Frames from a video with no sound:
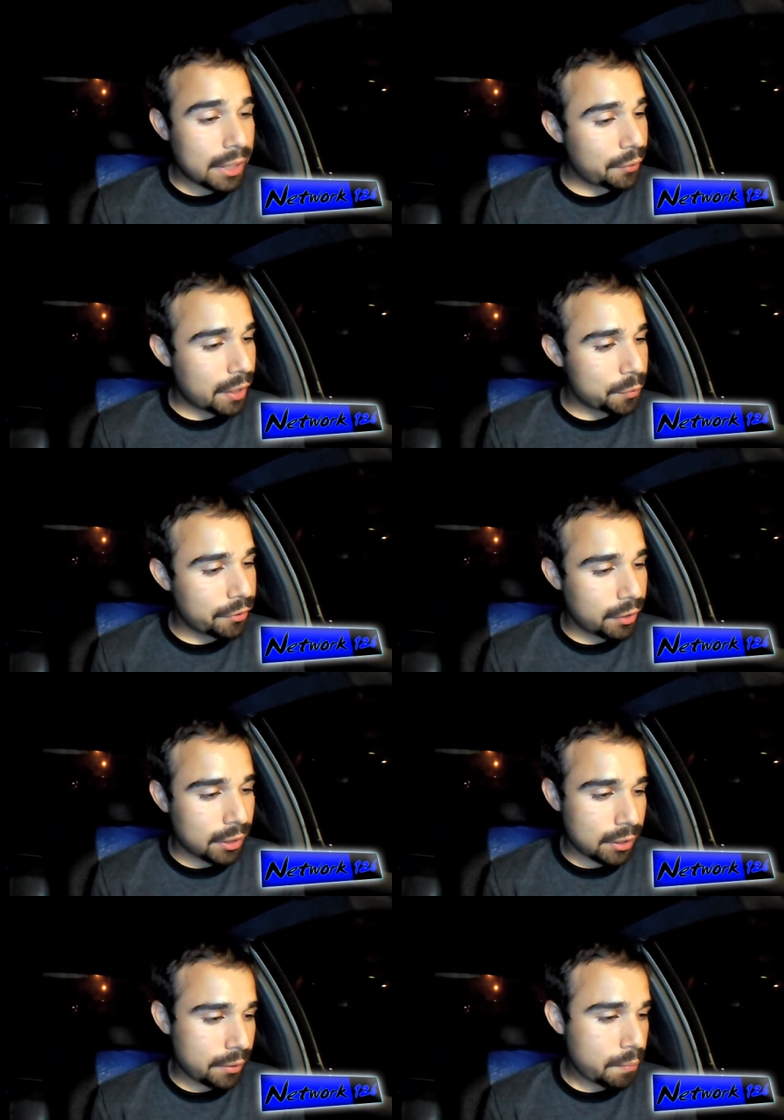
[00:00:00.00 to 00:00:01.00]
Anyway,
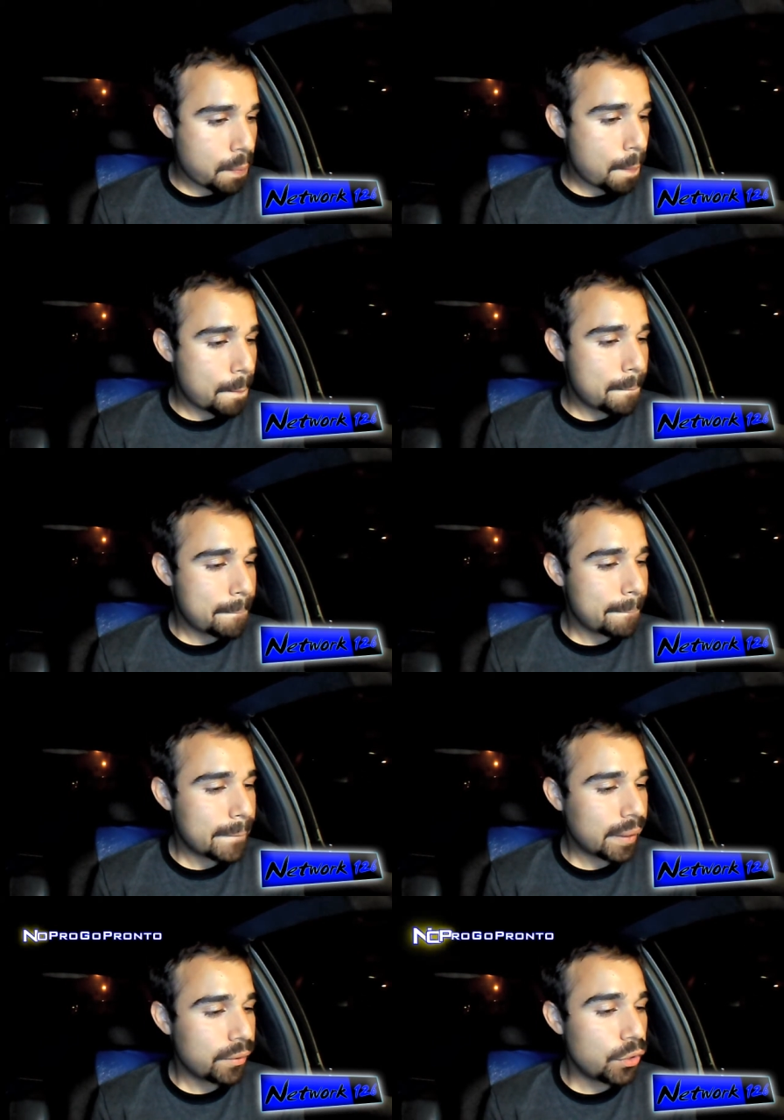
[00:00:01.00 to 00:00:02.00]
moving on.
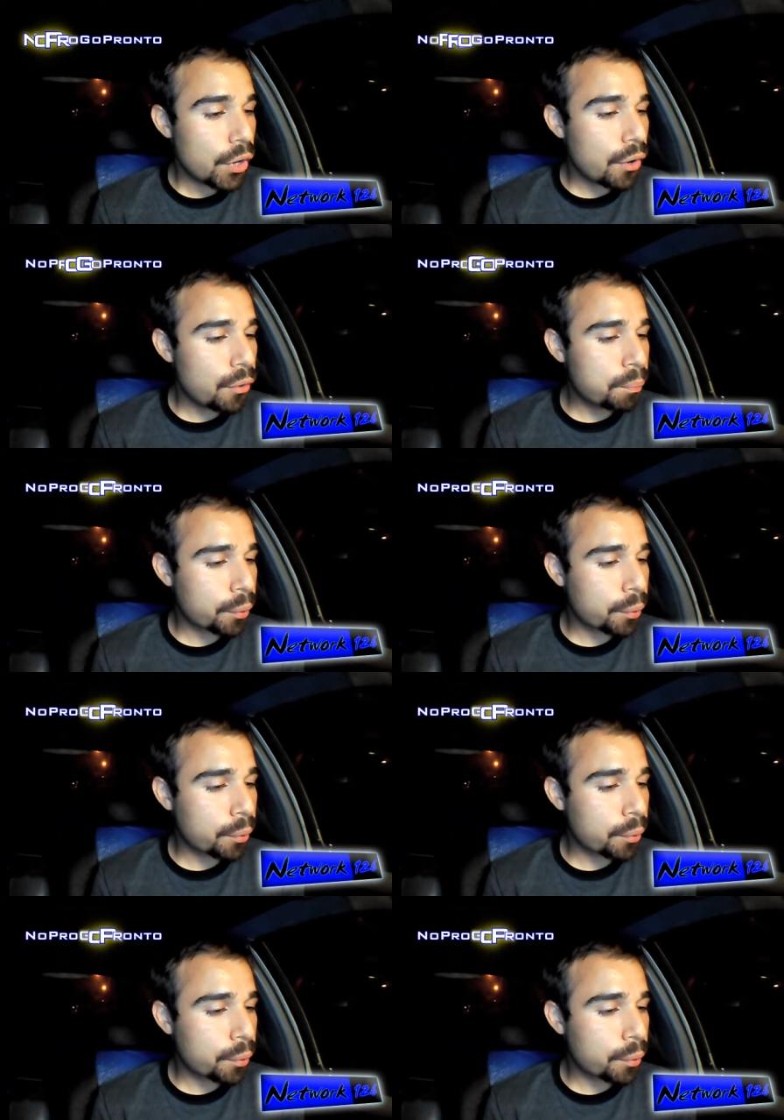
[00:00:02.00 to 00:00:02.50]
No